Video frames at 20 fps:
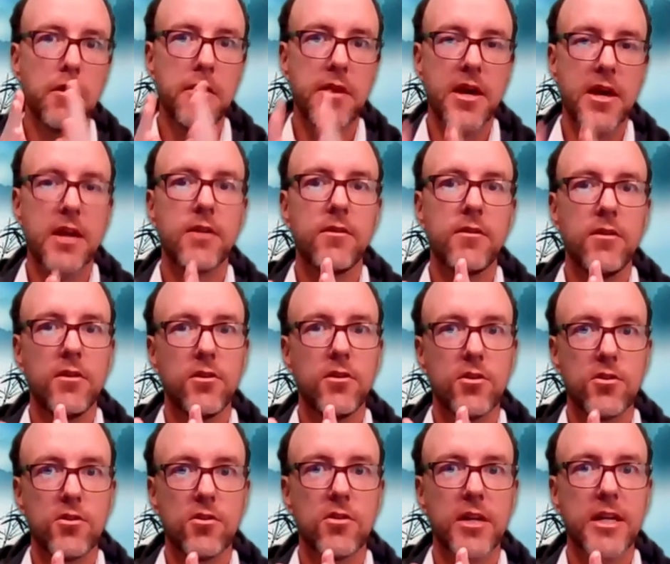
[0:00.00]
then
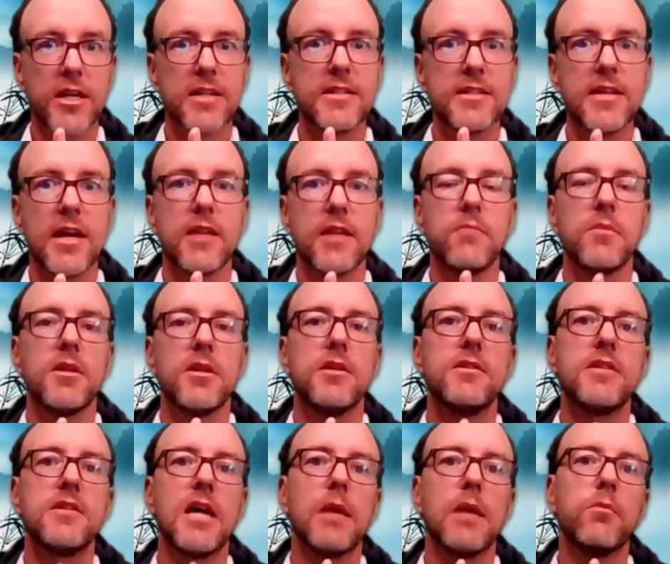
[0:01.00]
you do like a 10
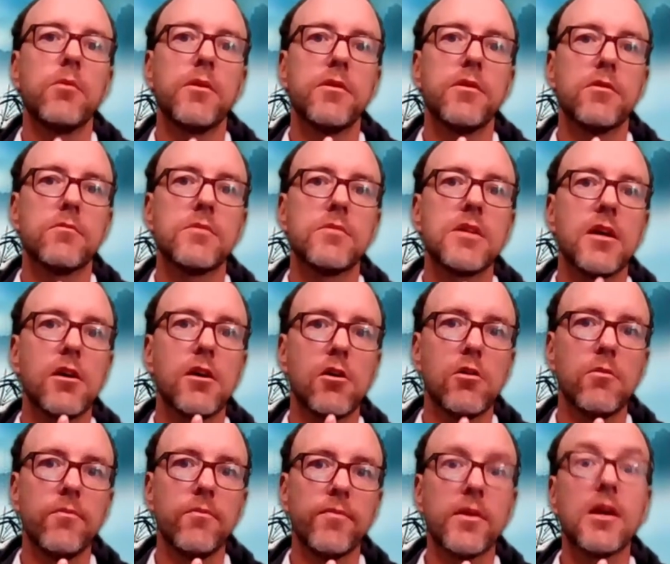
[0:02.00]
minute tap with them to
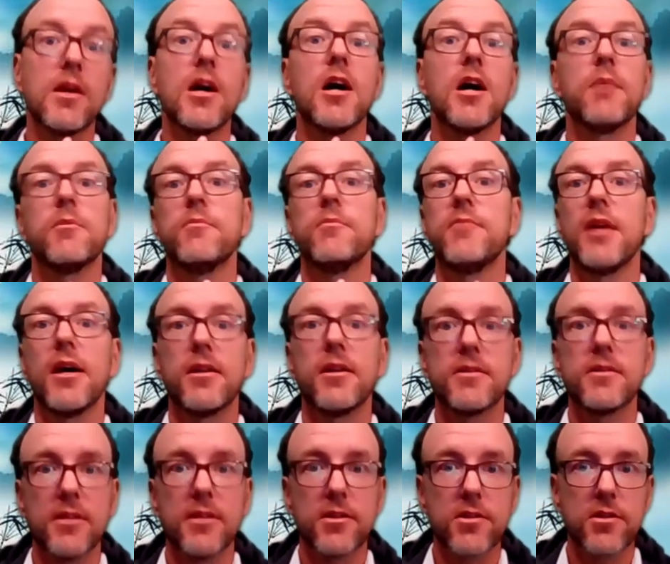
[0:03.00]
help calm them down
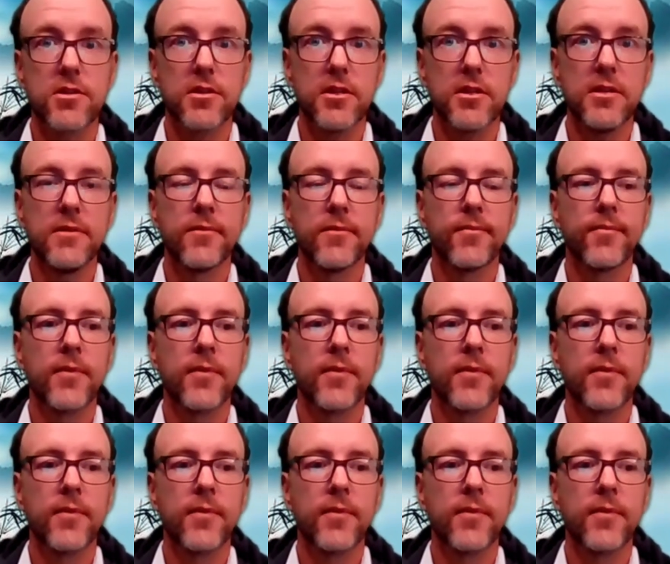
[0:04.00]
essentially.